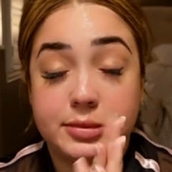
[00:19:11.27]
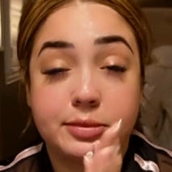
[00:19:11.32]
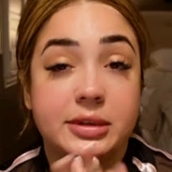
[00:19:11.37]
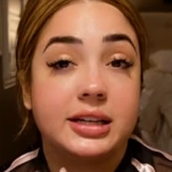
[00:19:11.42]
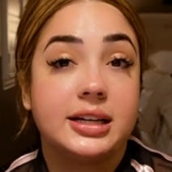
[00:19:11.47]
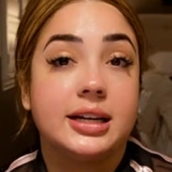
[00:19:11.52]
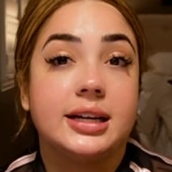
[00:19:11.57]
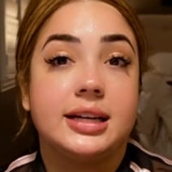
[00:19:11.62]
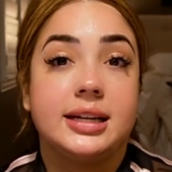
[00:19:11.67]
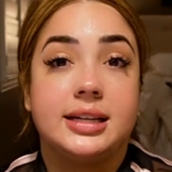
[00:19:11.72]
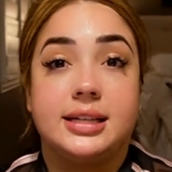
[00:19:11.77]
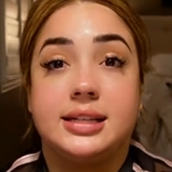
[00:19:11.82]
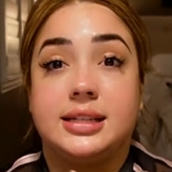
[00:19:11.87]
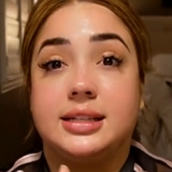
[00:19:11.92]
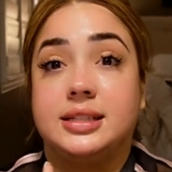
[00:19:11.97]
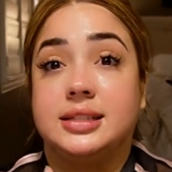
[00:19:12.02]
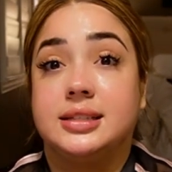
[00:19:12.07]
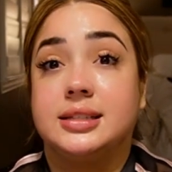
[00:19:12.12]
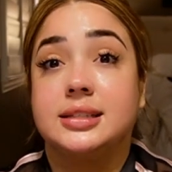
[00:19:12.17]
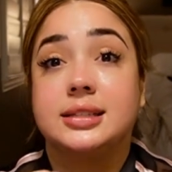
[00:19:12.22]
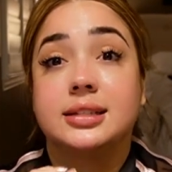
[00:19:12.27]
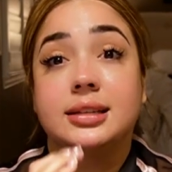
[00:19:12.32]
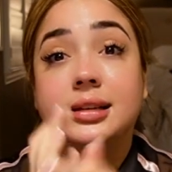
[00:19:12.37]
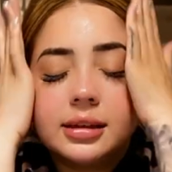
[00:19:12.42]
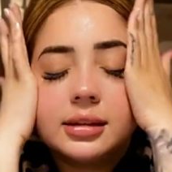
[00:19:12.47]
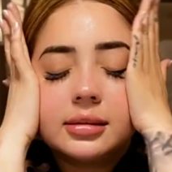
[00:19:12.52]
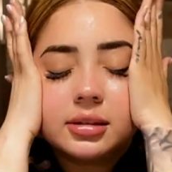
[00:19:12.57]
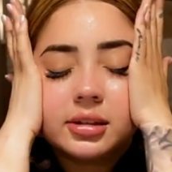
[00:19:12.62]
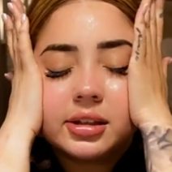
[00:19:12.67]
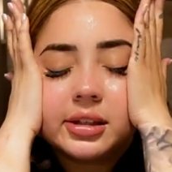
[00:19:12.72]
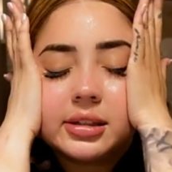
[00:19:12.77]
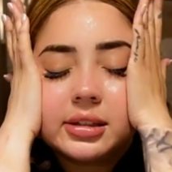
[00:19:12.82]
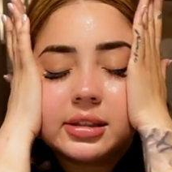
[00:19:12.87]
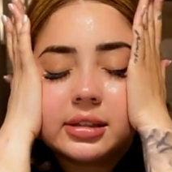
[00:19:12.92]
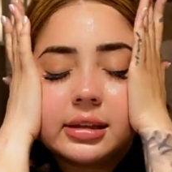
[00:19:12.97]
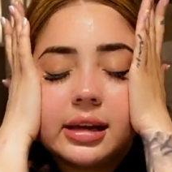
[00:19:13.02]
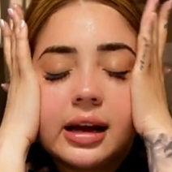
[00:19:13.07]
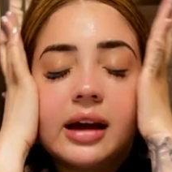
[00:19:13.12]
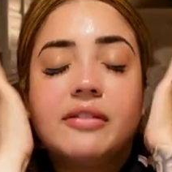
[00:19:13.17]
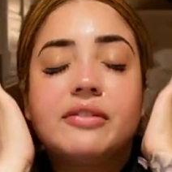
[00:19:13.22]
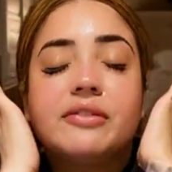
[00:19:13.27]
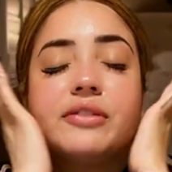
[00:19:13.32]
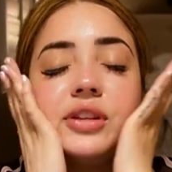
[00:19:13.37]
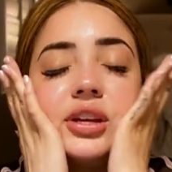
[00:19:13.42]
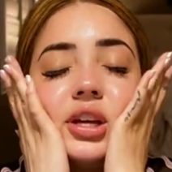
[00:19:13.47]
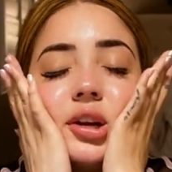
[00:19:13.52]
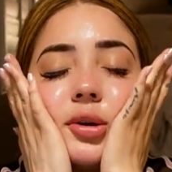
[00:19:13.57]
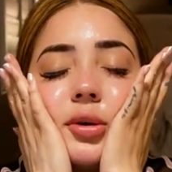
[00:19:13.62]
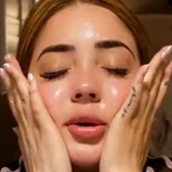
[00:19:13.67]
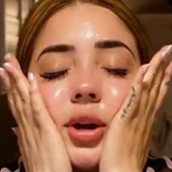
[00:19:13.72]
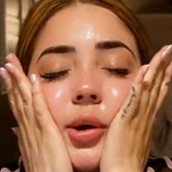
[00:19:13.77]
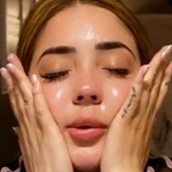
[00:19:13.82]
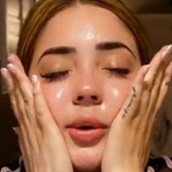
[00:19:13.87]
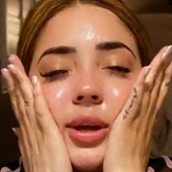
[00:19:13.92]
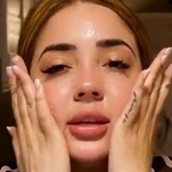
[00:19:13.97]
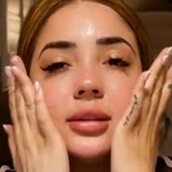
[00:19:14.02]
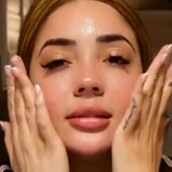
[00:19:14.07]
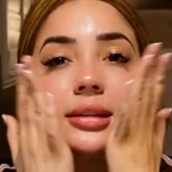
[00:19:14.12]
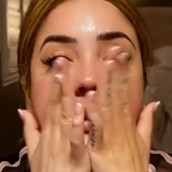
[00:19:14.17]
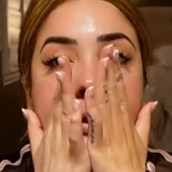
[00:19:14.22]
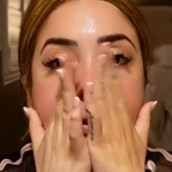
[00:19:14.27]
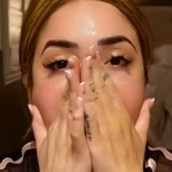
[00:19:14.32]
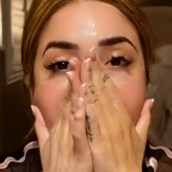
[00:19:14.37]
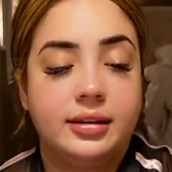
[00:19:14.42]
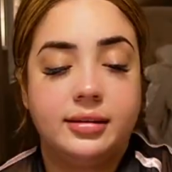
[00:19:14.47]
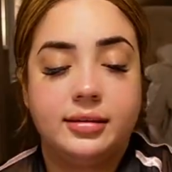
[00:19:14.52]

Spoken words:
because it's good stuff. You don't want to waste it.